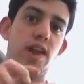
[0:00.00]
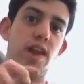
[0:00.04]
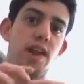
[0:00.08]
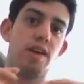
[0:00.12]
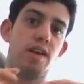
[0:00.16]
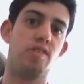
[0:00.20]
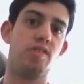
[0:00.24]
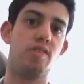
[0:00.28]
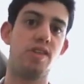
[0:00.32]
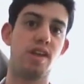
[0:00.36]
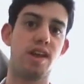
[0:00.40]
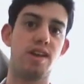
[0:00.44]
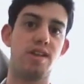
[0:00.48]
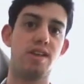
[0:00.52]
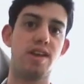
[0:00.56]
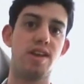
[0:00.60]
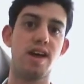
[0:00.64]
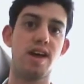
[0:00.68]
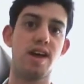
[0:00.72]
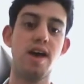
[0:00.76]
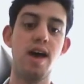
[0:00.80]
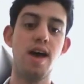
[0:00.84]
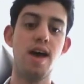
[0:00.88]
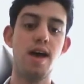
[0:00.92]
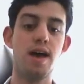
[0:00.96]
links to the
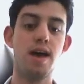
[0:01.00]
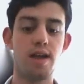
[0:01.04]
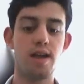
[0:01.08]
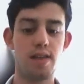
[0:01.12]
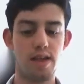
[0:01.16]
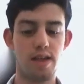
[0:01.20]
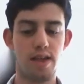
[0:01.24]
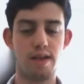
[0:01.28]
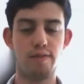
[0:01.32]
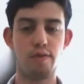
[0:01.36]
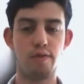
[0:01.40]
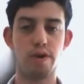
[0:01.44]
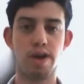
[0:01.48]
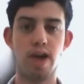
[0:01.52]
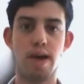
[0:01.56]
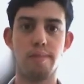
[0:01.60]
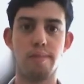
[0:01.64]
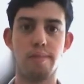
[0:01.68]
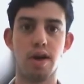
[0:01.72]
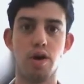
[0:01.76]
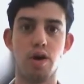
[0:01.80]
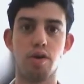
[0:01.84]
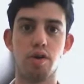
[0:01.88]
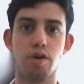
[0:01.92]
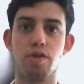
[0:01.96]
internet, they give you a
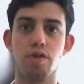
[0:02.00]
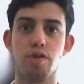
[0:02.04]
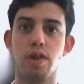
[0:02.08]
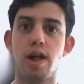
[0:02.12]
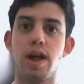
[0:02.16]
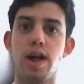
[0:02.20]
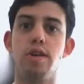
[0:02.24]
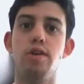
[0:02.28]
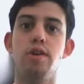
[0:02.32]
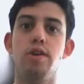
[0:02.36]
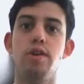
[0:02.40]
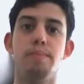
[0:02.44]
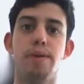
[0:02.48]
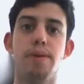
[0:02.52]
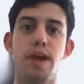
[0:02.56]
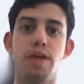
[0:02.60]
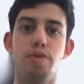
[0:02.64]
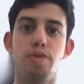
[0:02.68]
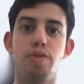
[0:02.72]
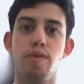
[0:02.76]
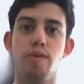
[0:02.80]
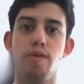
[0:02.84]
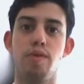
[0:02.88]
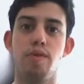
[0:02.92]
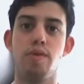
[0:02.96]
gaming console, and you can play
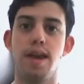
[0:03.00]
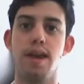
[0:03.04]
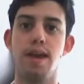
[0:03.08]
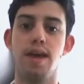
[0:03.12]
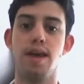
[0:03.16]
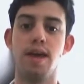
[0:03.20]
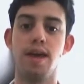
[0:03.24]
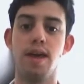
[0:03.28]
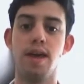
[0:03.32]
through that.